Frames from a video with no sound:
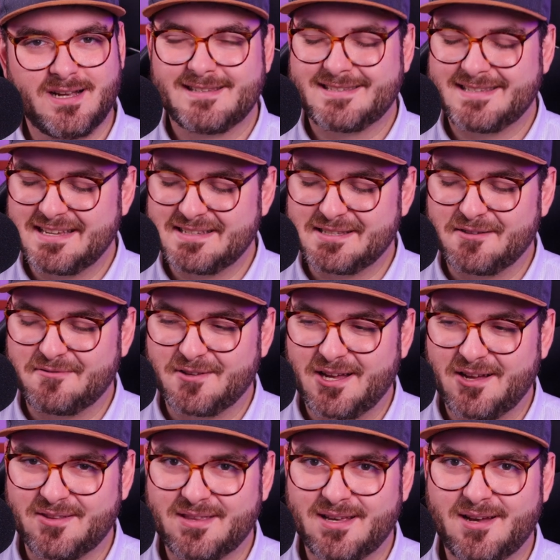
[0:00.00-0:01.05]
Stay safe and
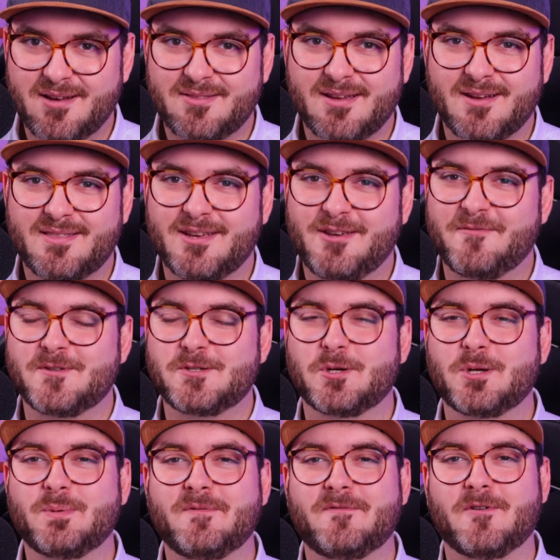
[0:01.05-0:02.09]
healthy out there. Thank you for
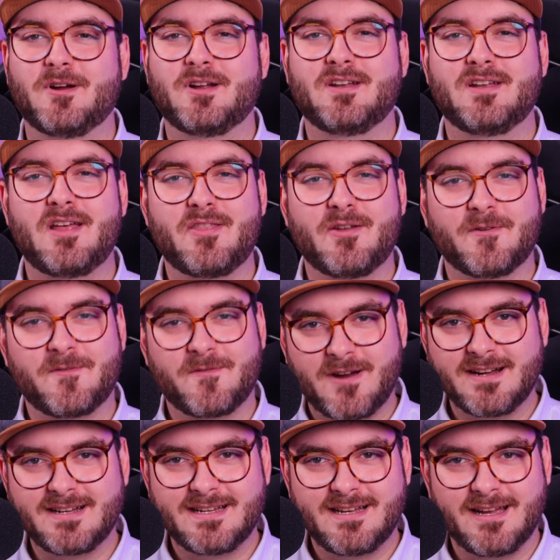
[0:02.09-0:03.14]
joining me for another
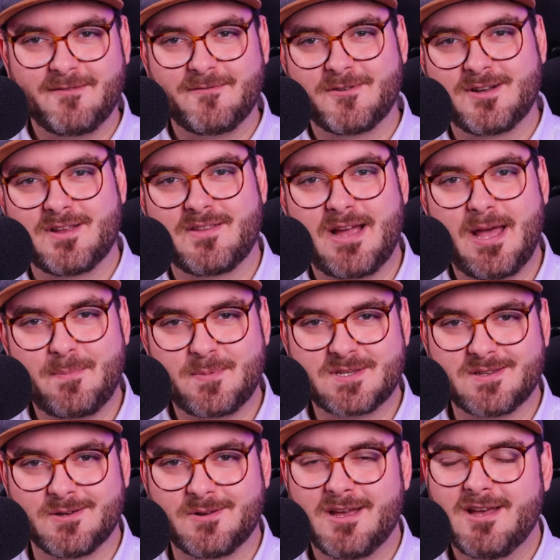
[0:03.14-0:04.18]
Friday night for another
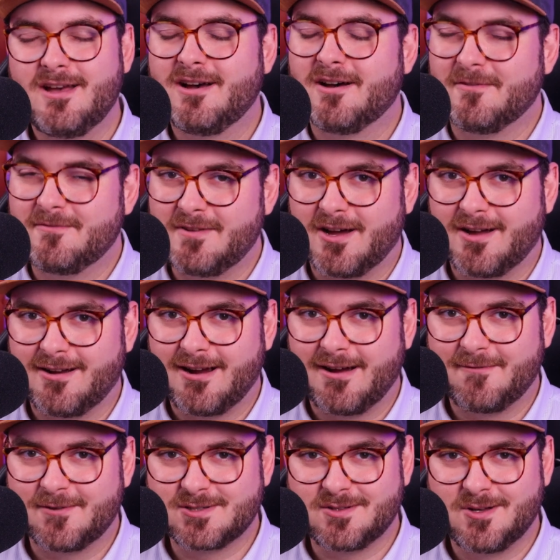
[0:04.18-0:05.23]
episode of Not Your
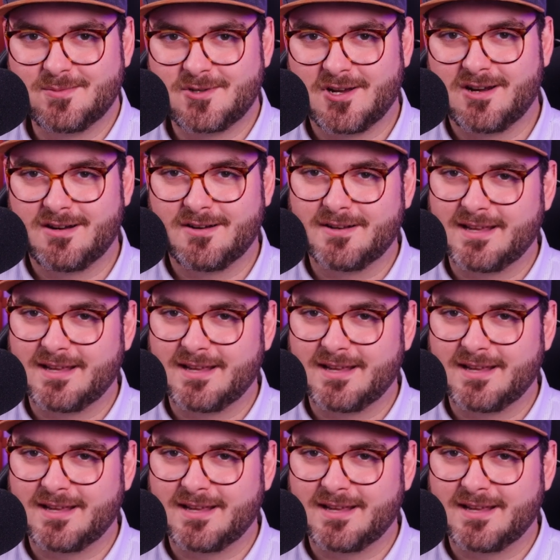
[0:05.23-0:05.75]
Average Globetrotter.